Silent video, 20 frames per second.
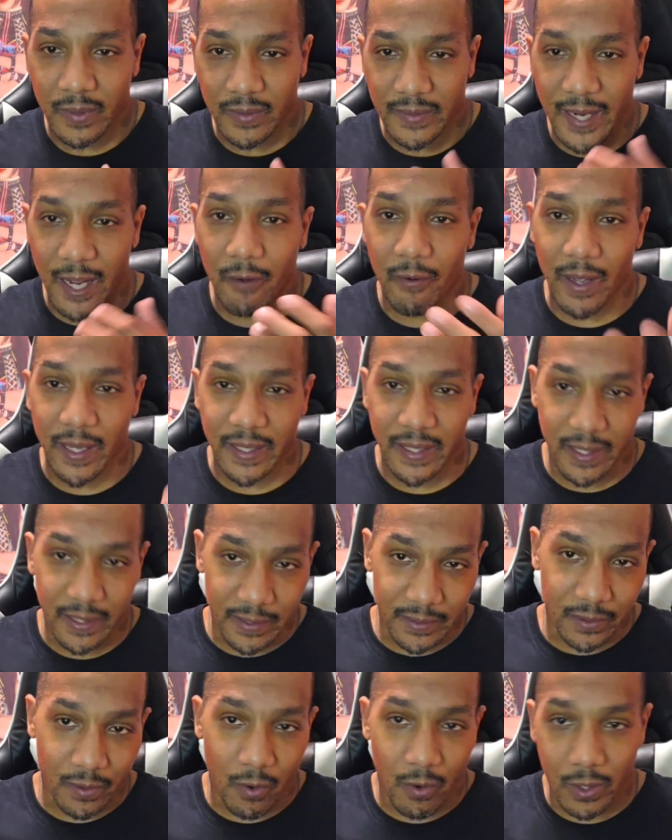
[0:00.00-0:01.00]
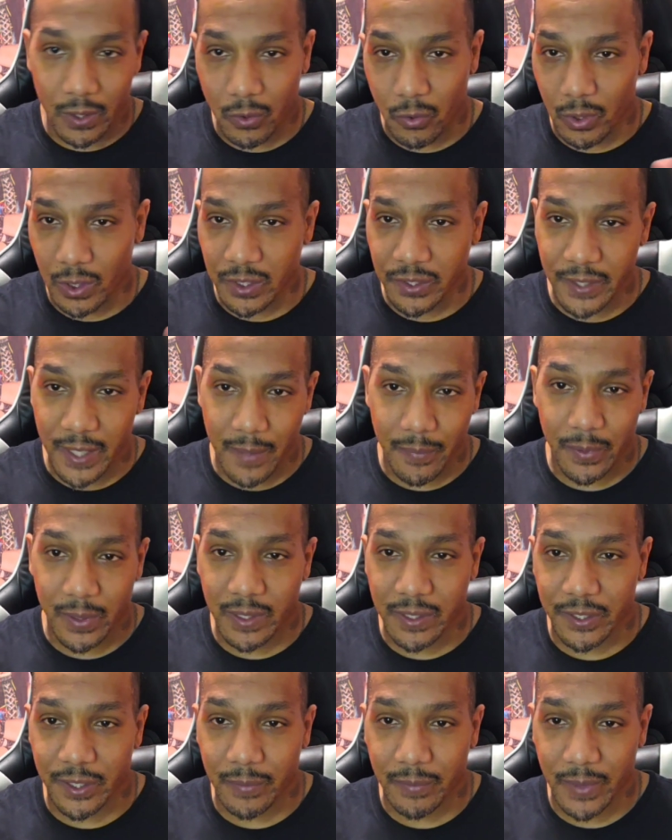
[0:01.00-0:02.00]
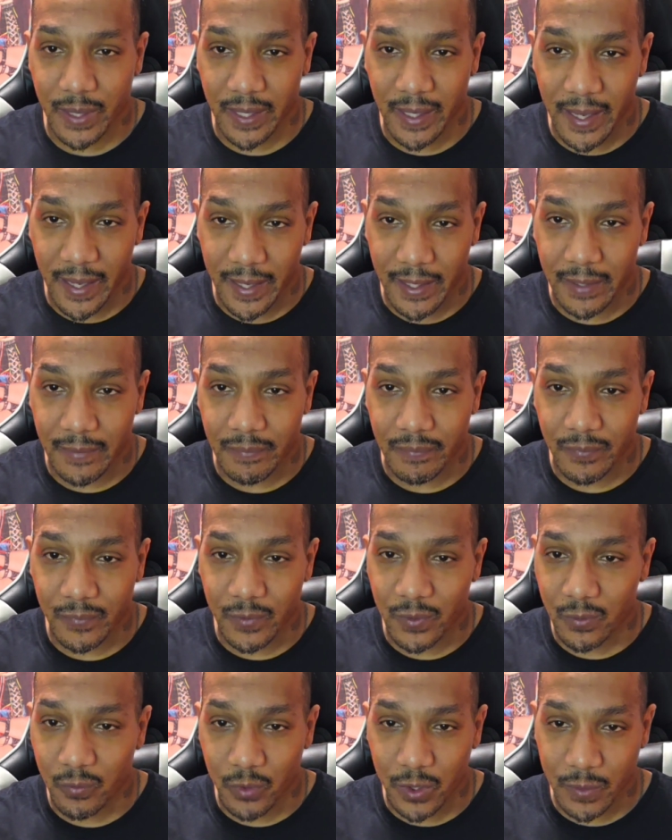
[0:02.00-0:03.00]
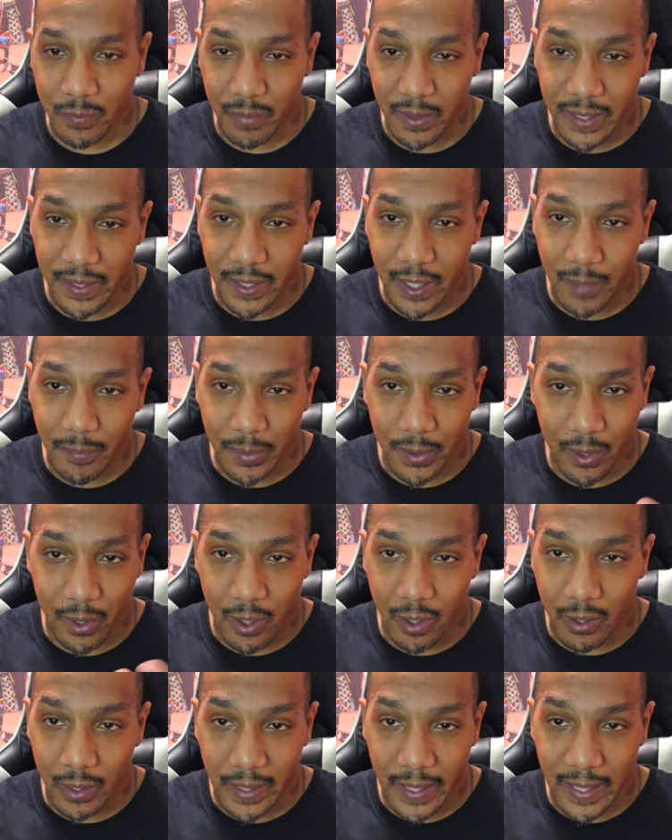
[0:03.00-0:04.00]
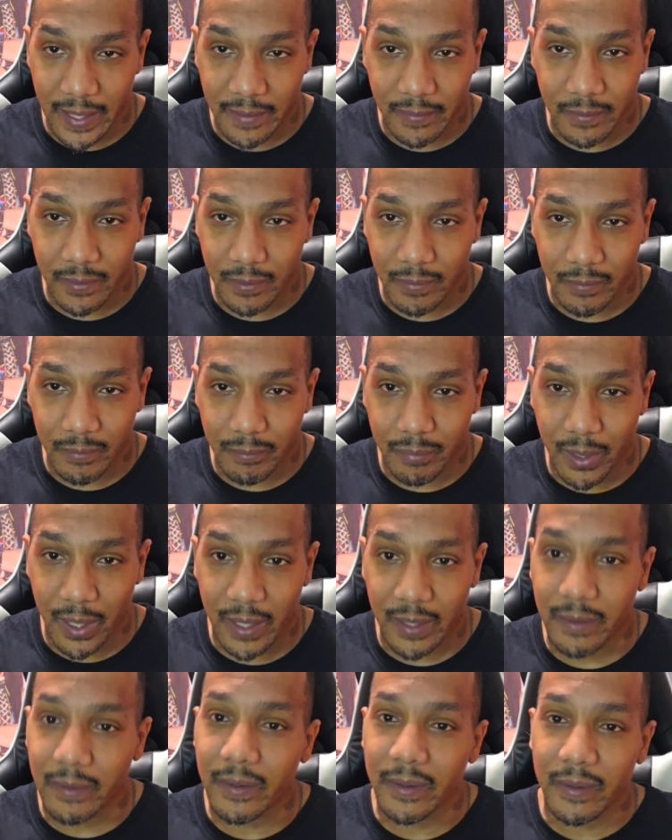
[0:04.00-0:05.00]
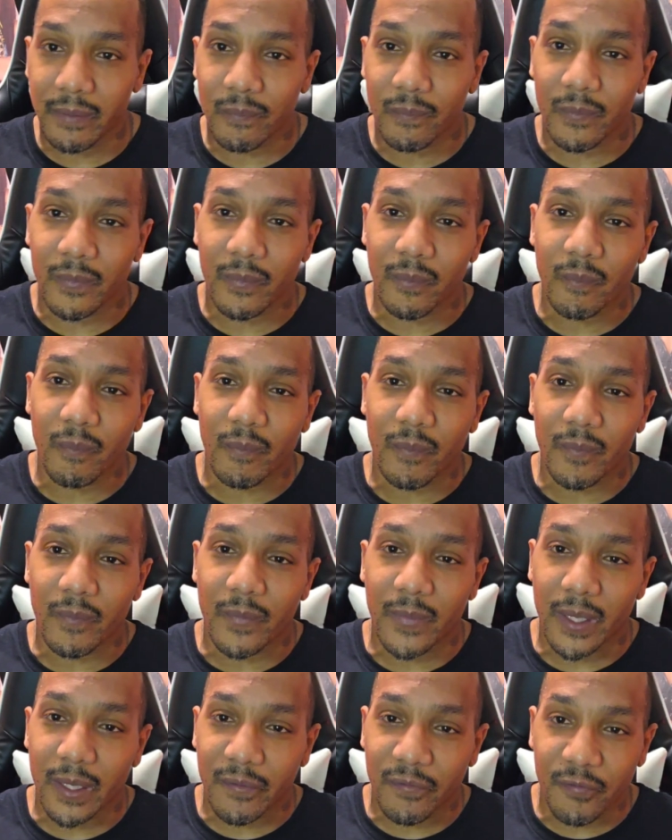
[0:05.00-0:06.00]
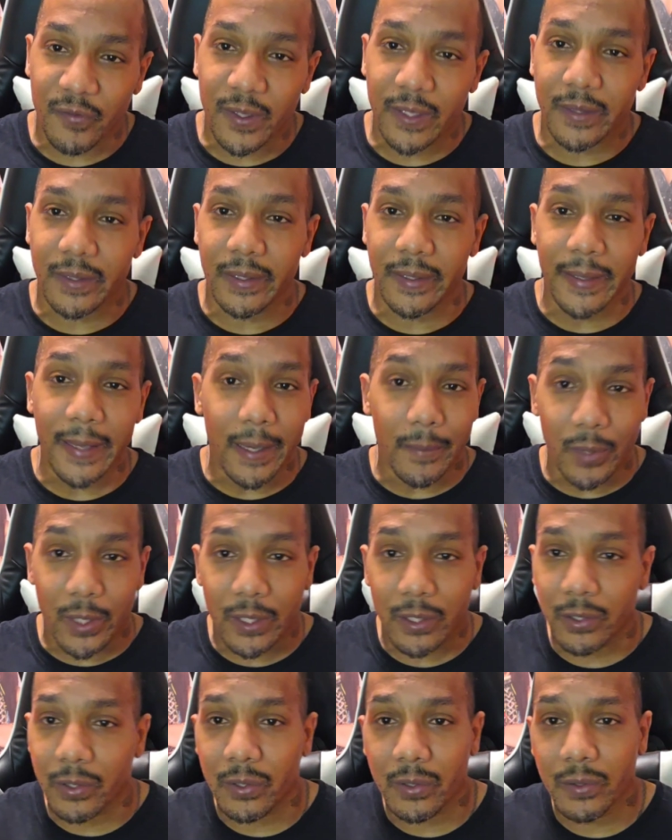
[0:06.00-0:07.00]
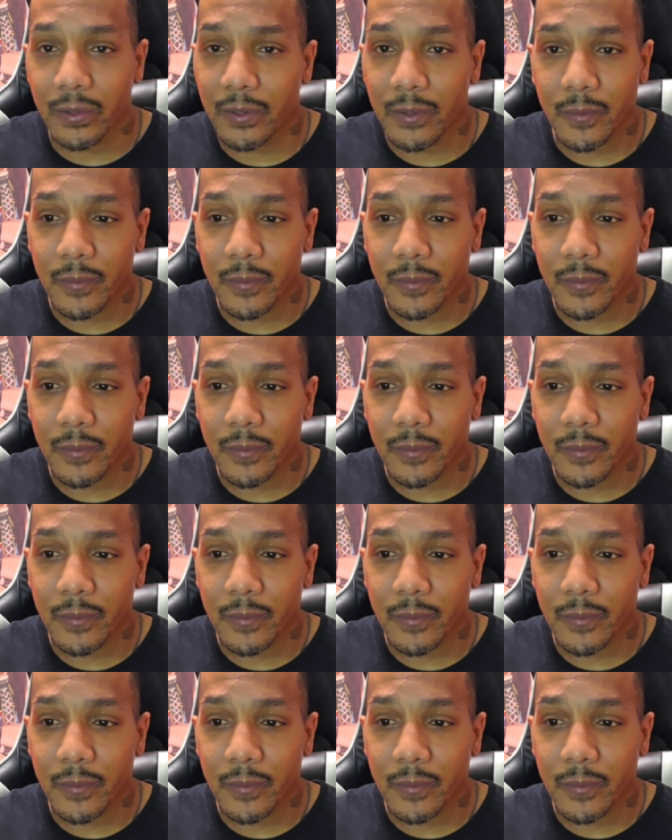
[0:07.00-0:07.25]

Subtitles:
Now I get it. The Hardcore Championship they had was beat up and all that, but it fit the gimmick.